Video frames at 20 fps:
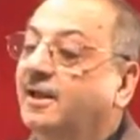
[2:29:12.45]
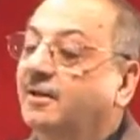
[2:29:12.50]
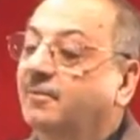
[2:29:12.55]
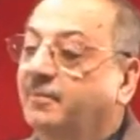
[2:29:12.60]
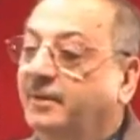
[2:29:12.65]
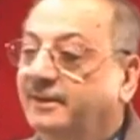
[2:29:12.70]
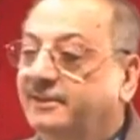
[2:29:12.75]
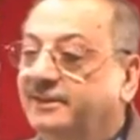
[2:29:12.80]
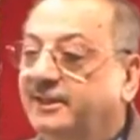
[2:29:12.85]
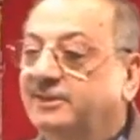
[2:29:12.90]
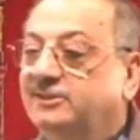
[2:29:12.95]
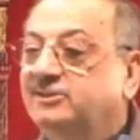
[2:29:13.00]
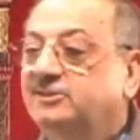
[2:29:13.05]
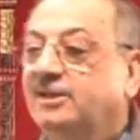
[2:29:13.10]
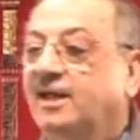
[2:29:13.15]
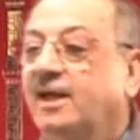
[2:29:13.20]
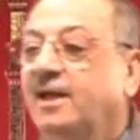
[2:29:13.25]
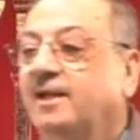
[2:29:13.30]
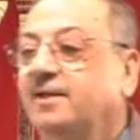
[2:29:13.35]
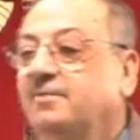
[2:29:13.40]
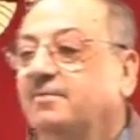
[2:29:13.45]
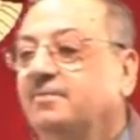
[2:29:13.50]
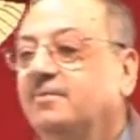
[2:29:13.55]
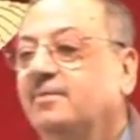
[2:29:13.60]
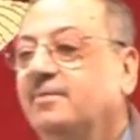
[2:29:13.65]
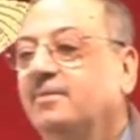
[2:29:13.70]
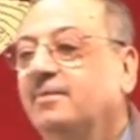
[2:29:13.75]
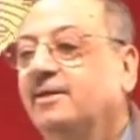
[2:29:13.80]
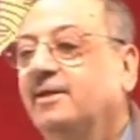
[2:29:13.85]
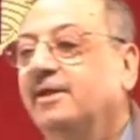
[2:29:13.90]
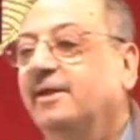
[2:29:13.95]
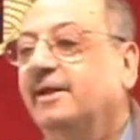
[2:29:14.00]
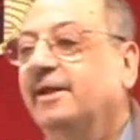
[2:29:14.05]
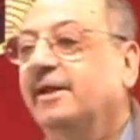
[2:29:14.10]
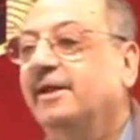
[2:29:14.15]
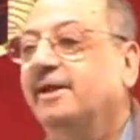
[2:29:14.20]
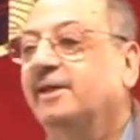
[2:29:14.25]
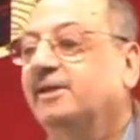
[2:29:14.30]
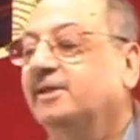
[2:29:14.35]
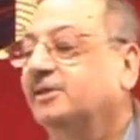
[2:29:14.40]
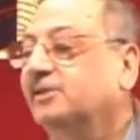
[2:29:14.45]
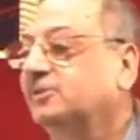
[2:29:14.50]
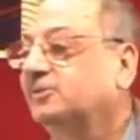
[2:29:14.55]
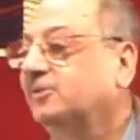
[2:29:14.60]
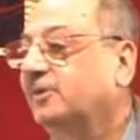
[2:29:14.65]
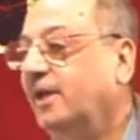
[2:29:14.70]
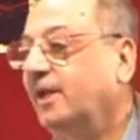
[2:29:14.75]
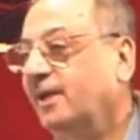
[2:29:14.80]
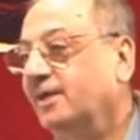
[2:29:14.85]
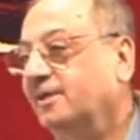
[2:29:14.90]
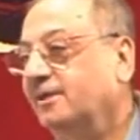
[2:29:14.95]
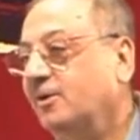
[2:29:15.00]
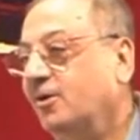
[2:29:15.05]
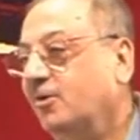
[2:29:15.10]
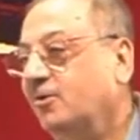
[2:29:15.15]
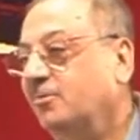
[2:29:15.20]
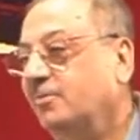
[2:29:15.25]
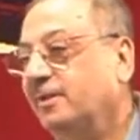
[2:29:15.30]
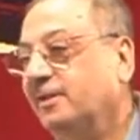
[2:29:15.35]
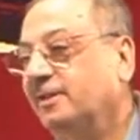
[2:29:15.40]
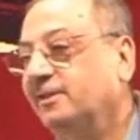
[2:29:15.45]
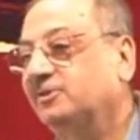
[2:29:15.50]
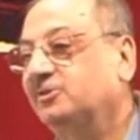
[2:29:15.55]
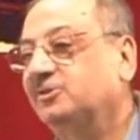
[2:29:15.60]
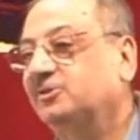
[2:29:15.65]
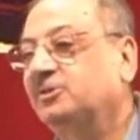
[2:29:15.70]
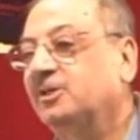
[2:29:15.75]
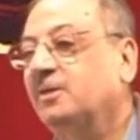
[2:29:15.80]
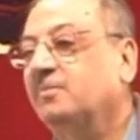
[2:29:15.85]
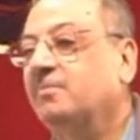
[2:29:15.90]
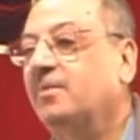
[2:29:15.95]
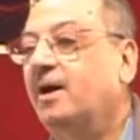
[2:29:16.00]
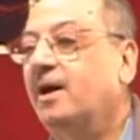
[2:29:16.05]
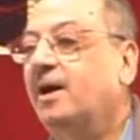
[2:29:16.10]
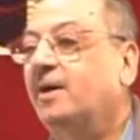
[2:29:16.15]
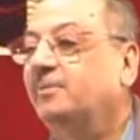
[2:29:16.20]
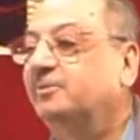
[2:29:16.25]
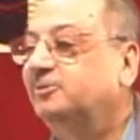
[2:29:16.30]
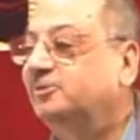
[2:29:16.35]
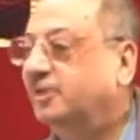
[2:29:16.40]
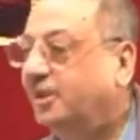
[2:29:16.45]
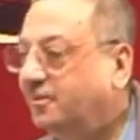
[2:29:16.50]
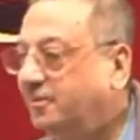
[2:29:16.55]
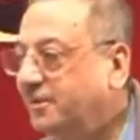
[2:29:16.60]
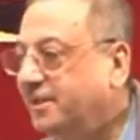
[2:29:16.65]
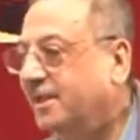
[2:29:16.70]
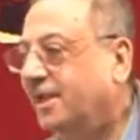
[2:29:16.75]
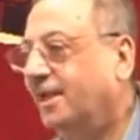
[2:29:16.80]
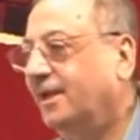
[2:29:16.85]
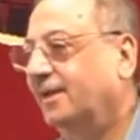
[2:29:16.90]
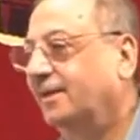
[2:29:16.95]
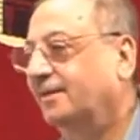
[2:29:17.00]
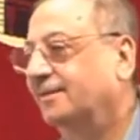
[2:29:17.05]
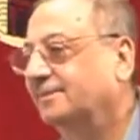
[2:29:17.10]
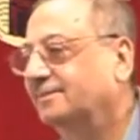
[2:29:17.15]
But this time it is, write down, brother and sister, Bab Samia.